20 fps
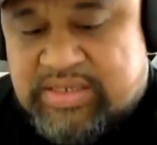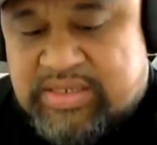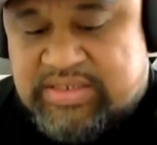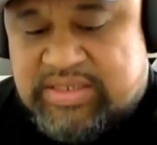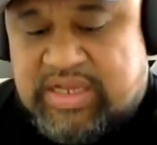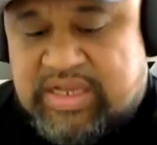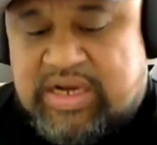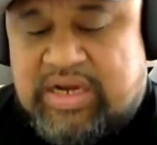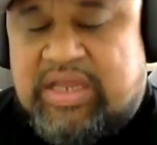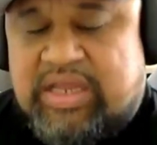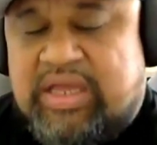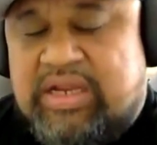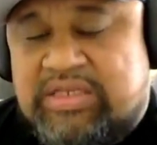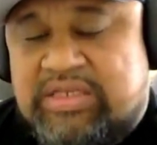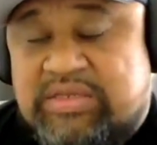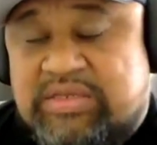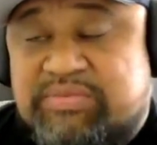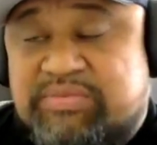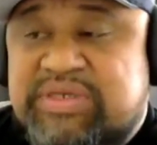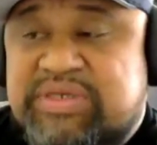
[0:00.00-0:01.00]
started to get
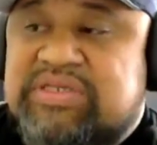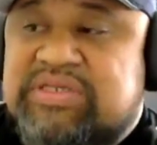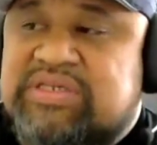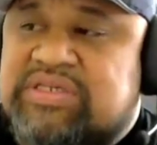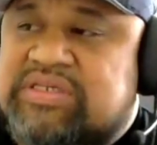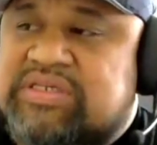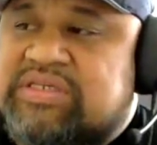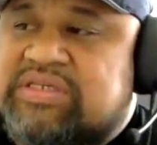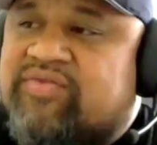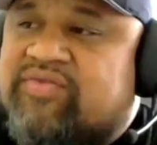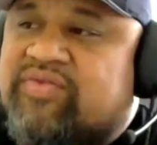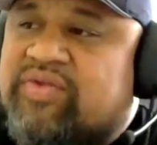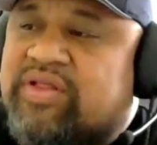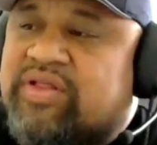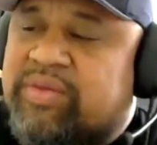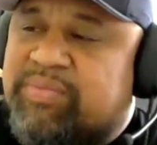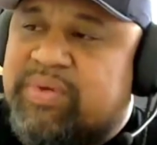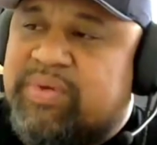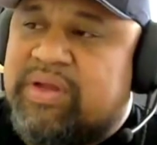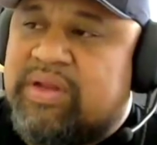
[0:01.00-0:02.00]
into business and stuff like
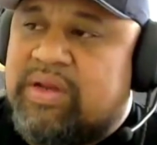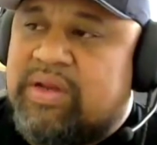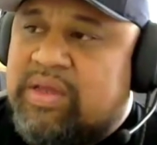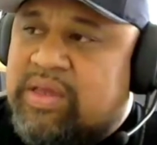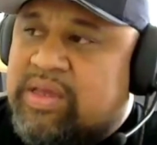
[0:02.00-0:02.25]
that. But